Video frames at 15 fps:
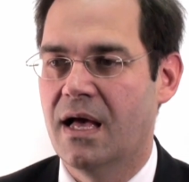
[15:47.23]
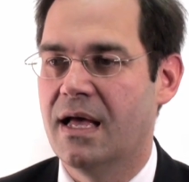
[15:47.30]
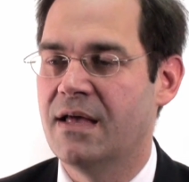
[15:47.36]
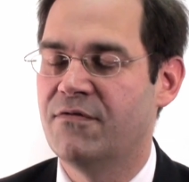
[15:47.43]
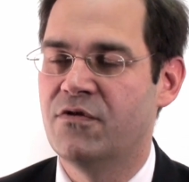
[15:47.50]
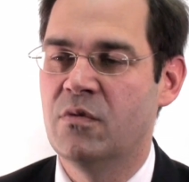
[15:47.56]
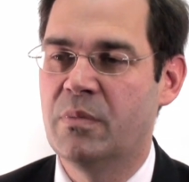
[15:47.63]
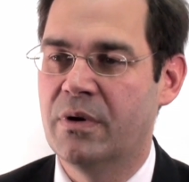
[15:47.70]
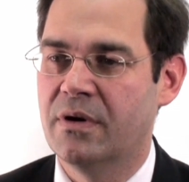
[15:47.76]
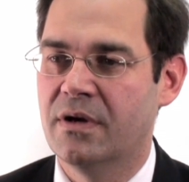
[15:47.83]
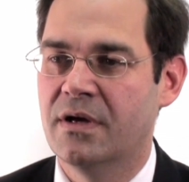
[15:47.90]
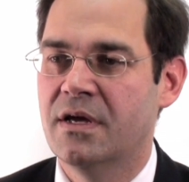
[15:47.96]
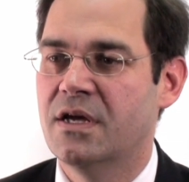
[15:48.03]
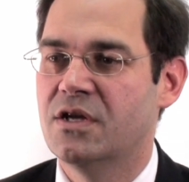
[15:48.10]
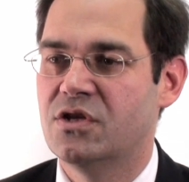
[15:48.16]
If you put
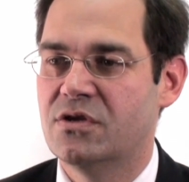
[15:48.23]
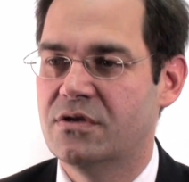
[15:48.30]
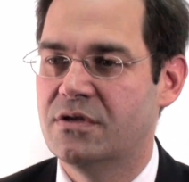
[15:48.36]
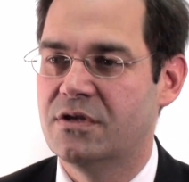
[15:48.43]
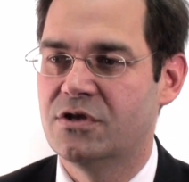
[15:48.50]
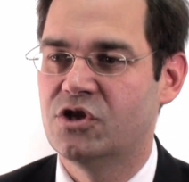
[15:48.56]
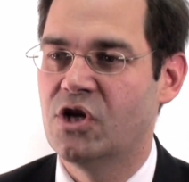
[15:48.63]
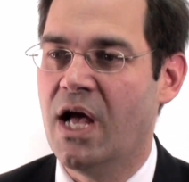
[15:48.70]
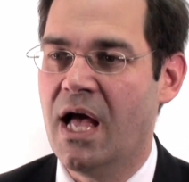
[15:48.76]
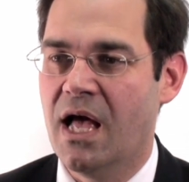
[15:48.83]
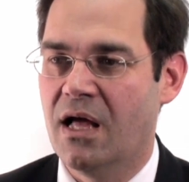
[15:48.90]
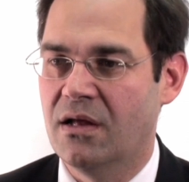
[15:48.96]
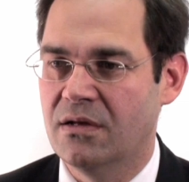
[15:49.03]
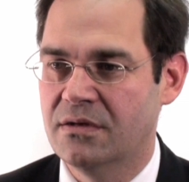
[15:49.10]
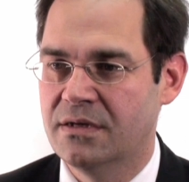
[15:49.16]
a
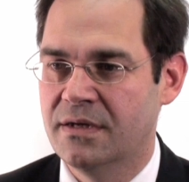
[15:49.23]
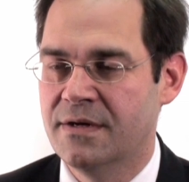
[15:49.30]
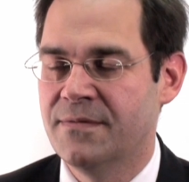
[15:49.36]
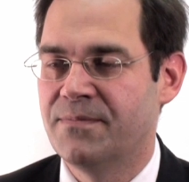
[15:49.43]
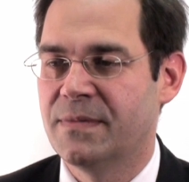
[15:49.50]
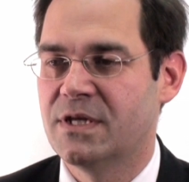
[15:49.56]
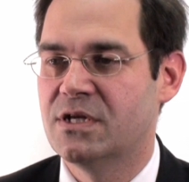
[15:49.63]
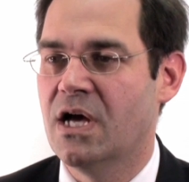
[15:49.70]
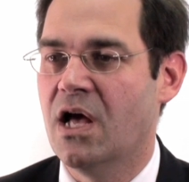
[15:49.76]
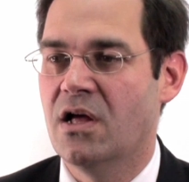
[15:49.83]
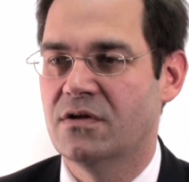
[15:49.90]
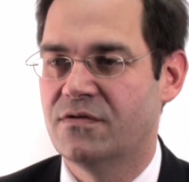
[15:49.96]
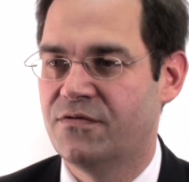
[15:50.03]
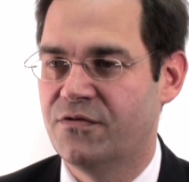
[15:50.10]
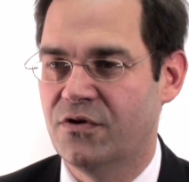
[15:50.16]

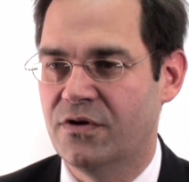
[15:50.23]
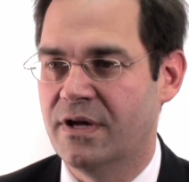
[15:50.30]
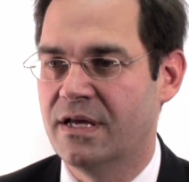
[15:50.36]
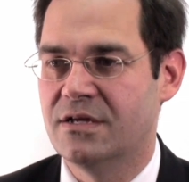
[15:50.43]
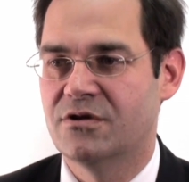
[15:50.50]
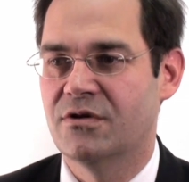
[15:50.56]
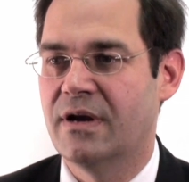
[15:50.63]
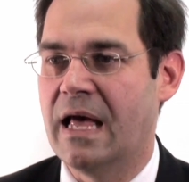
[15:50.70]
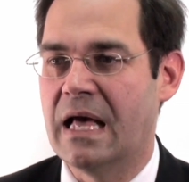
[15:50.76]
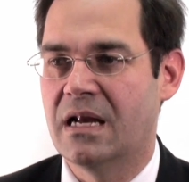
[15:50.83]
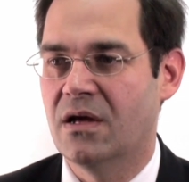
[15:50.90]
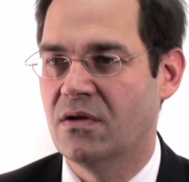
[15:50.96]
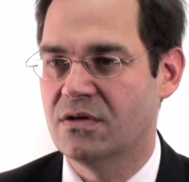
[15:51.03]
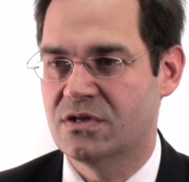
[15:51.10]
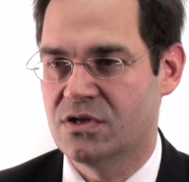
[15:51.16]
child's foot into an
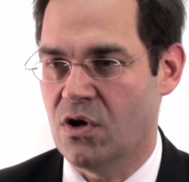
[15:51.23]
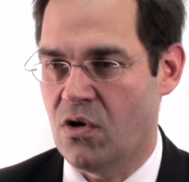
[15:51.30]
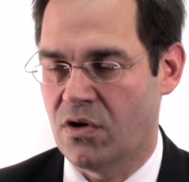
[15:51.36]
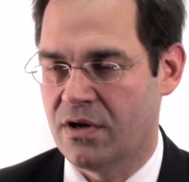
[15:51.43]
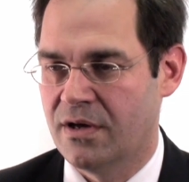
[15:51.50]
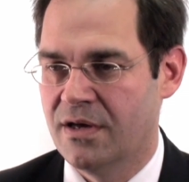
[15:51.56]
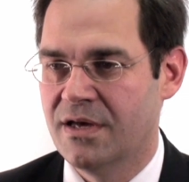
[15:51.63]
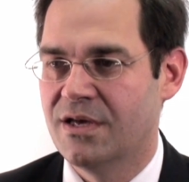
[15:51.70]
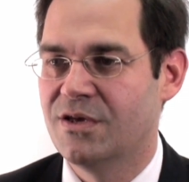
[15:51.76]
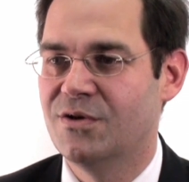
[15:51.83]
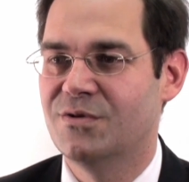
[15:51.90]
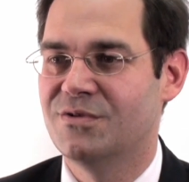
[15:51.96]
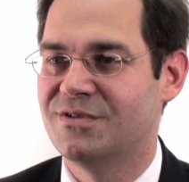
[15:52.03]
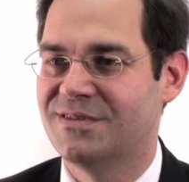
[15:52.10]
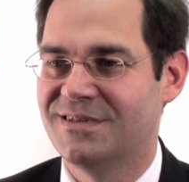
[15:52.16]
adult sock,
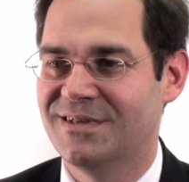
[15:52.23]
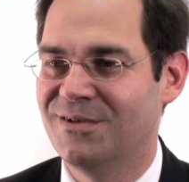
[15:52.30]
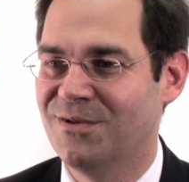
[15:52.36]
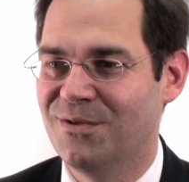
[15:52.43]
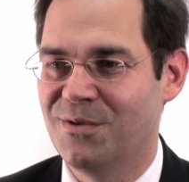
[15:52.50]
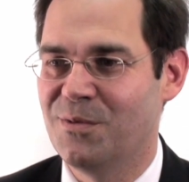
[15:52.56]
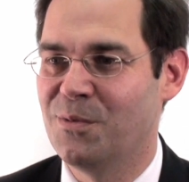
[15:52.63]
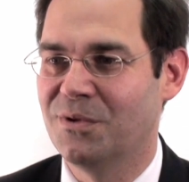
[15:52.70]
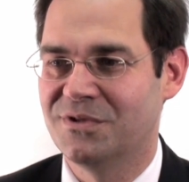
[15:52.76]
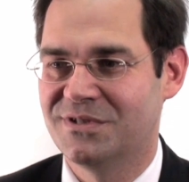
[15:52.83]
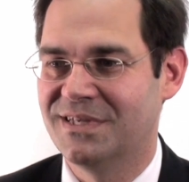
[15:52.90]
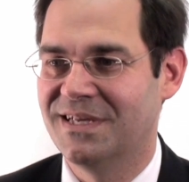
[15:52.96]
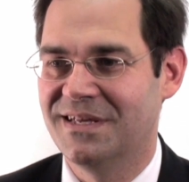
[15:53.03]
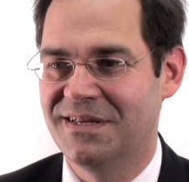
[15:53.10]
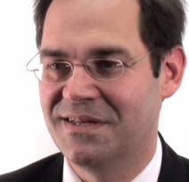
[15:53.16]
you still will
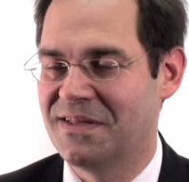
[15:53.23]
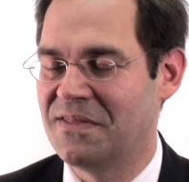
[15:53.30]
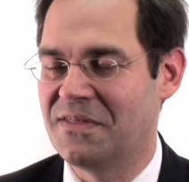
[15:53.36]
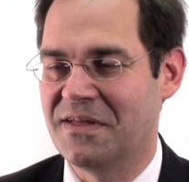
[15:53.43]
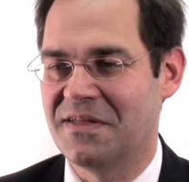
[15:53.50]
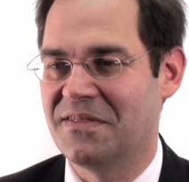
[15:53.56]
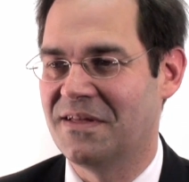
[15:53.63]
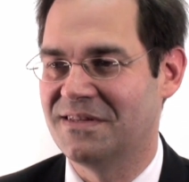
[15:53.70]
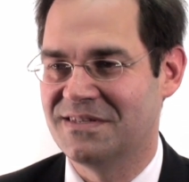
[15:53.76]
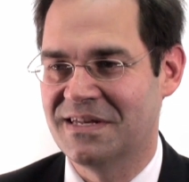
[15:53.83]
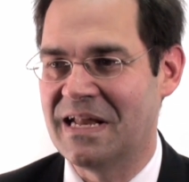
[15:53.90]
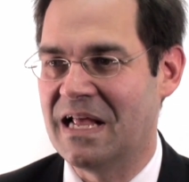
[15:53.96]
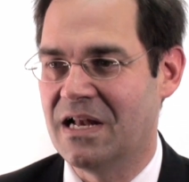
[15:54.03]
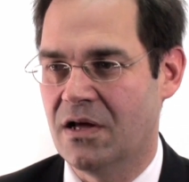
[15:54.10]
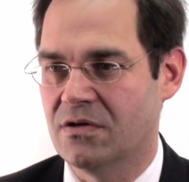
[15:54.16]
see that there's an
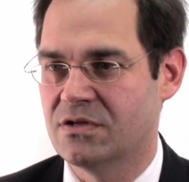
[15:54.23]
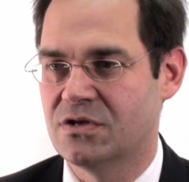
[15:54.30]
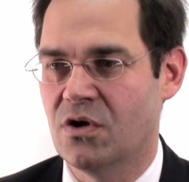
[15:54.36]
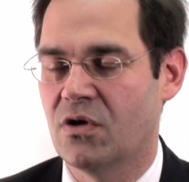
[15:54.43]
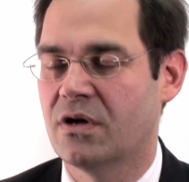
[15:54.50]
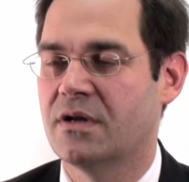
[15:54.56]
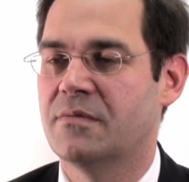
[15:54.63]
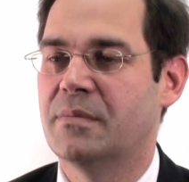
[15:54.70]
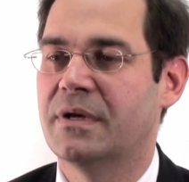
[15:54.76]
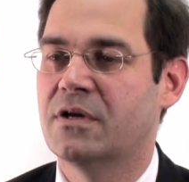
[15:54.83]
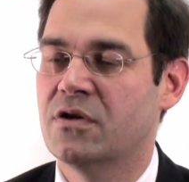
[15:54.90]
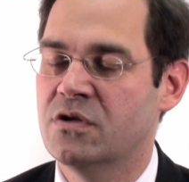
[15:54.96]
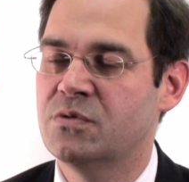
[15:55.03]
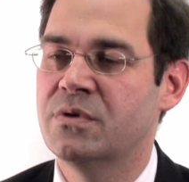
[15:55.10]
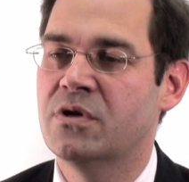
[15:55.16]
adult sock, and
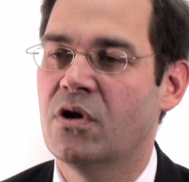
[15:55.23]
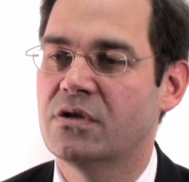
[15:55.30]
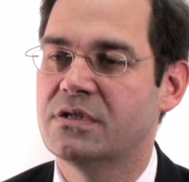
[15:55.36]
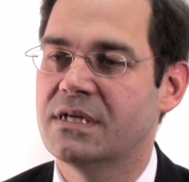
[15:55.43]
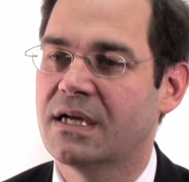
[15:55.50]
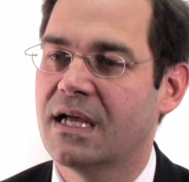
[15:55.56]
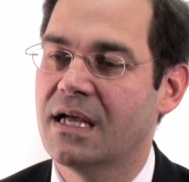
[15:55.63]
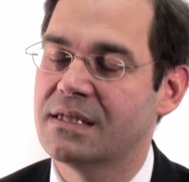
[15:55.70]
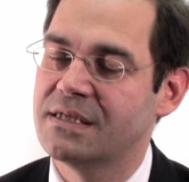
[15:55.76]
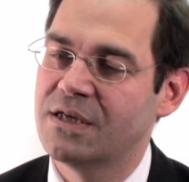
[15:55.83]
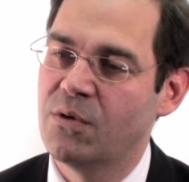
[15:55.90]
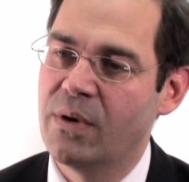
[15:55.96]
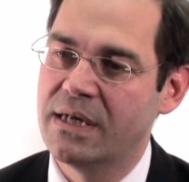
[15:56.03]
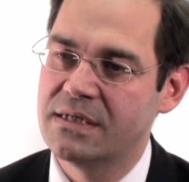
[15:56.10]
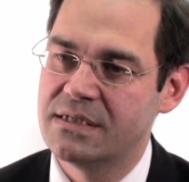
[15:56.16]
because we're not cutting
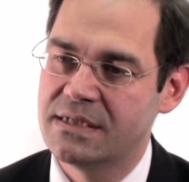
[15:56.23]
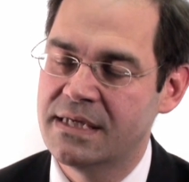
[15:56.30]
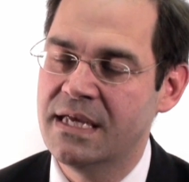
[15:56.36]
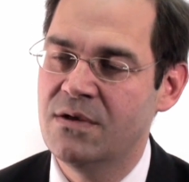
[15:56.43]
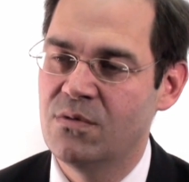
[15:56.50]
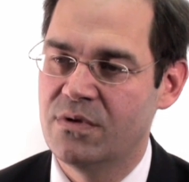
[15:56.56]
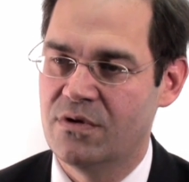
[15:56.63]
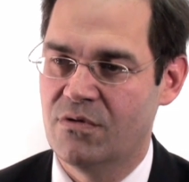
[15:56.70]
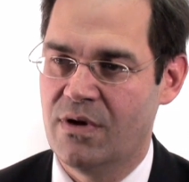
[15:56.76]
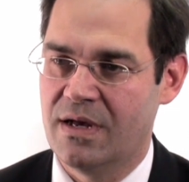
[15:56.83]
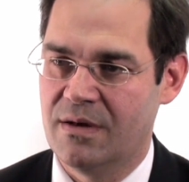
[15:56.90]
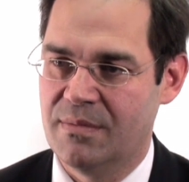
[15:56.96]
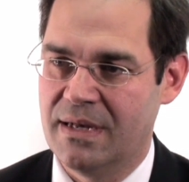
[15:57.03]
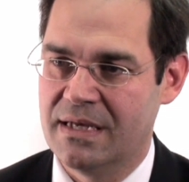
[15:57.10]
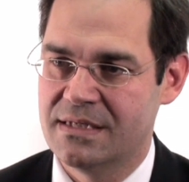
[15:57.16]
away skin with a
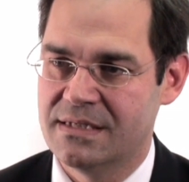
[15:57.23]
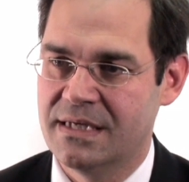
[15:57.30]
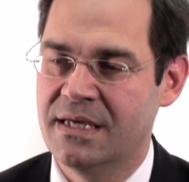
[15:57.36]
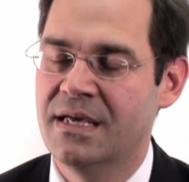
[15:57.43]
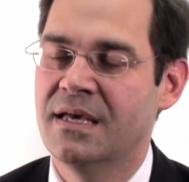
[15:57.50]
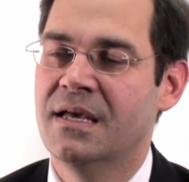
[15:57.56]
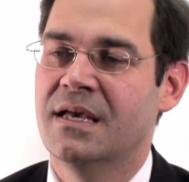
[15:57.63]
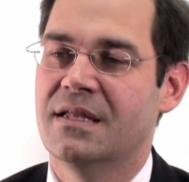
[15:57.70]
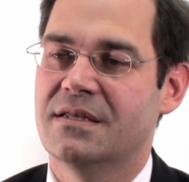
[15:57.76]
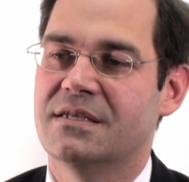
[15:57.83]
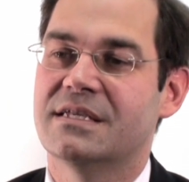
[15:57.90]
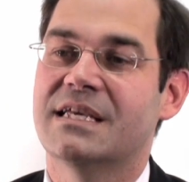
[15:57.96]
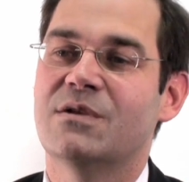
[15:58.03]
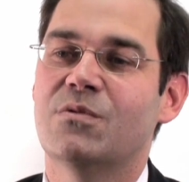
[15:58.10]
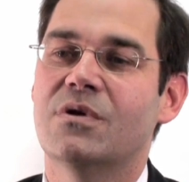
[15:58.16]
rhinoplasty, the
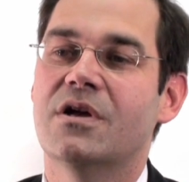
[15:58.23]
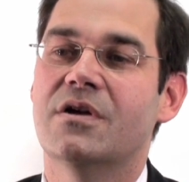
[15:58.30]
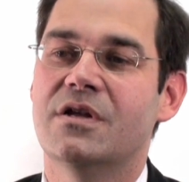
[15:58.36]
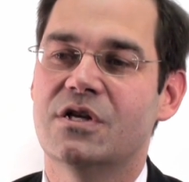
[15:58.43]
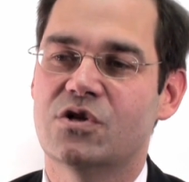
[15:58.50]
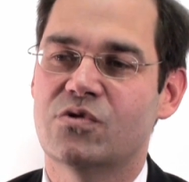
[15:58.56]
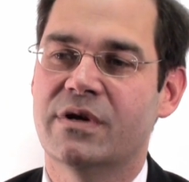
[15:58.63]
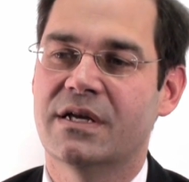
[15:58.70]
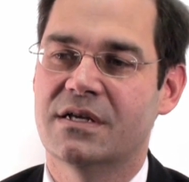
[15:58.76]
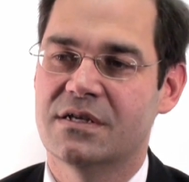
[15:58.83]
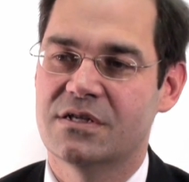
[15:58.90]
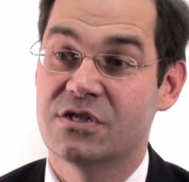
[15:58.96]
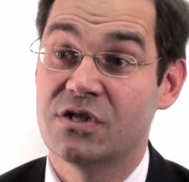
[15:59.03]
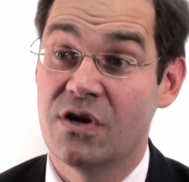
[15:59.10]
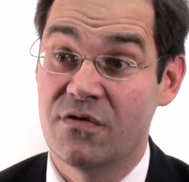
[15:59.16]
skin will only shrink
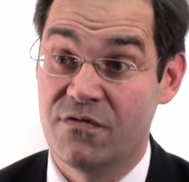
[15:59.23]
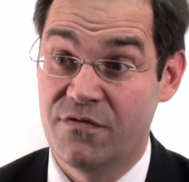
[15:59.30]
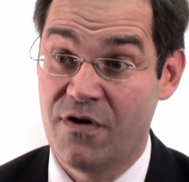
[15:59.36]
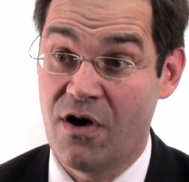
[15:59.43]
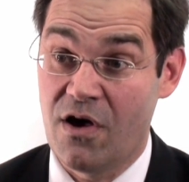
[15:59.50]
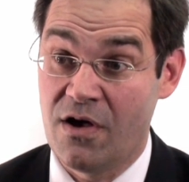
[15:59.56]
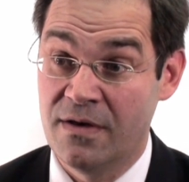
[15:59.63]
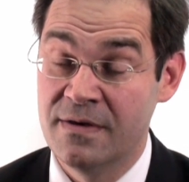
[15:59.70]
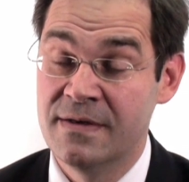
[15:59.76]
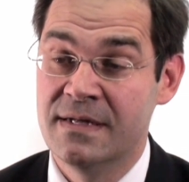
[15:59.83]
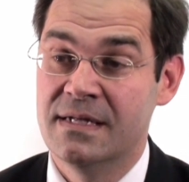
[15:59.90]
so far,